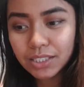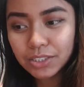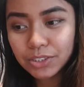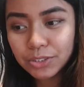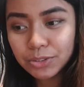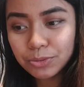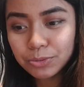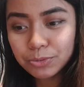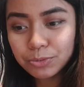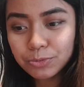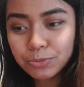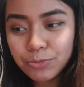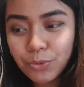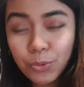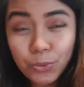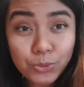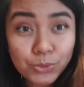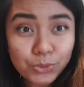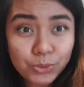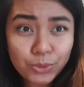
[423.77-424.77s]
yung
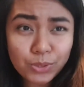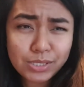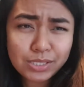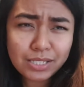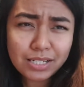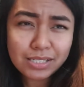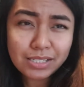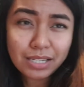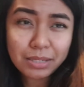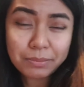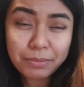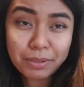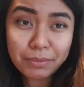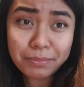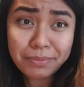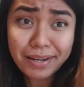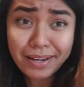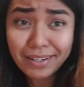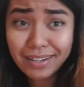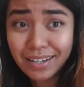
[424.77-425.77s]
focus ko is nasa ibang
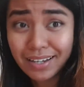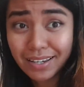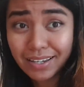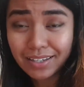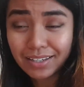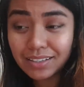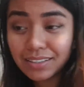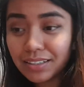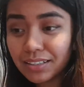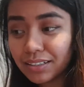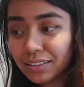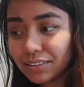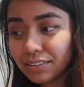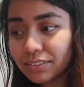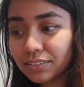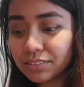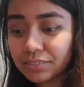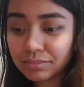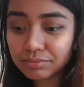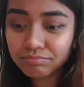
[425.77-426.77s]
bagay.
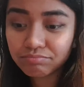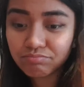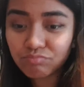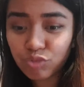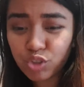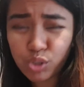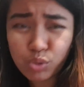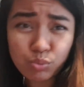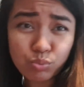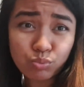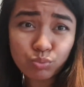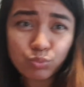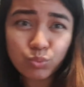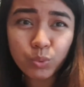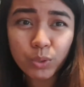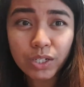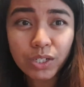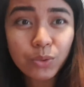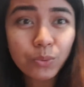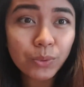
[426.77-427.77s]
Just
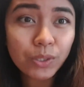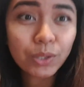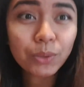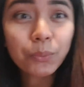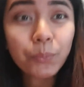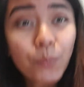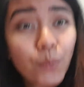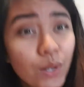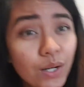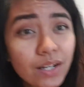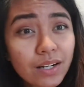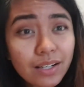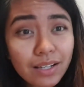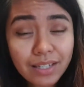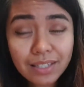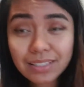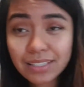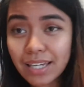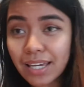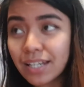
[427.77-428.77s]
work,
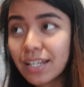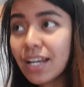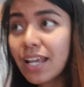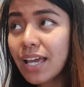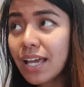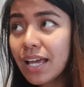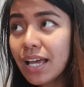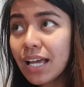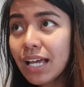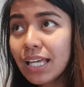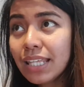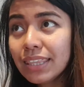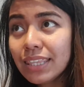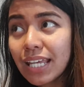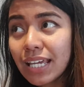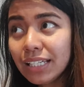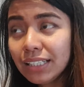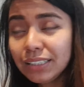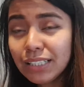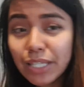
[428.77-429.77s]
ganyan. Na
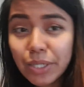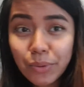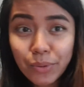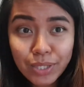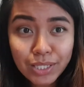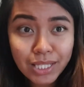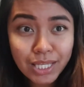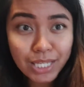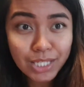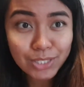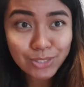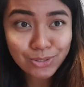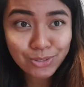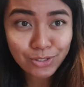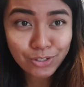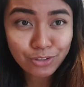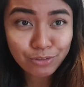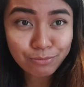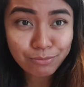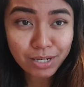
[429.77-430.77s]
hindi ko
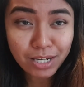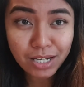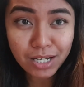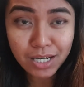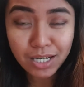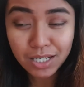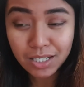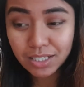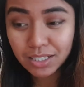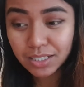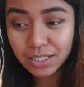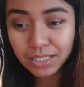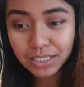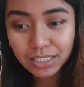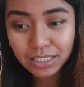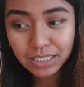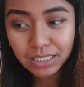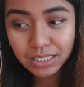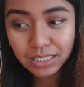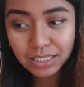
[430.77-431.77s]
ina-enjoy yung mga
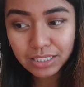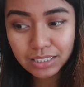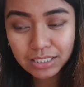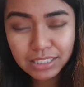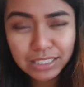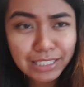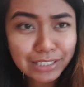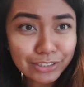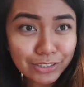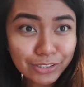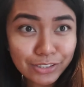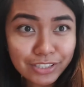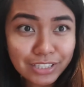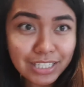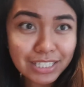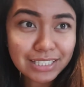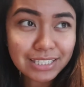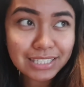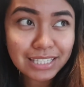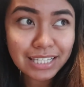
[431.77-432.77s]
little
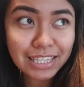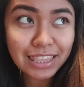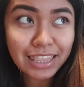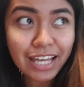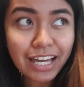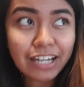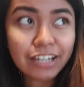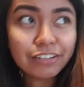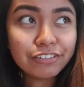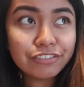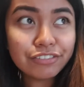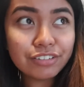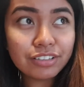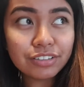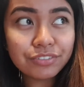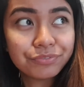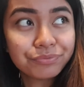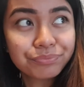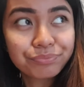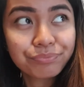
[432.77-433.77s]
things in life.
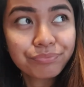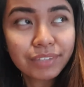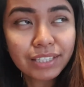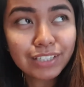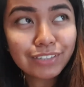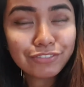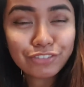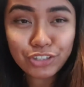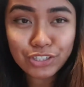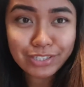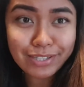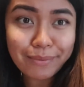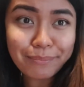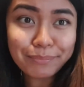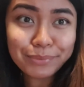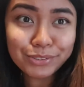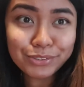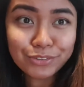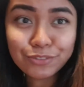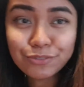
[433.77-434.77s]
For
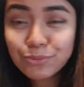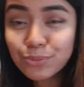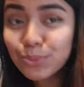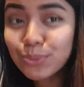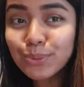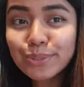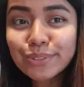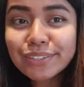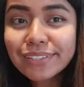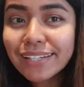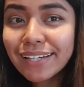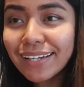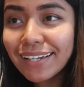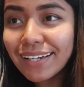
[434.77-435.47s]
example, yung food.